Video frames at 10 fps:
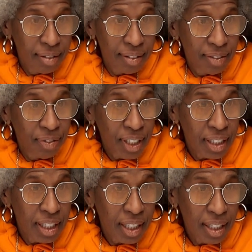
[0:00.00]
The uh. funny
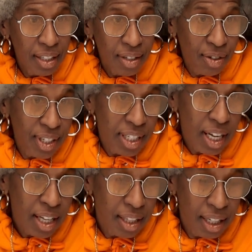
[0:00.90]
thing is, or the
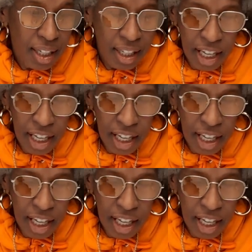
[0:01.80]
sad thing, and,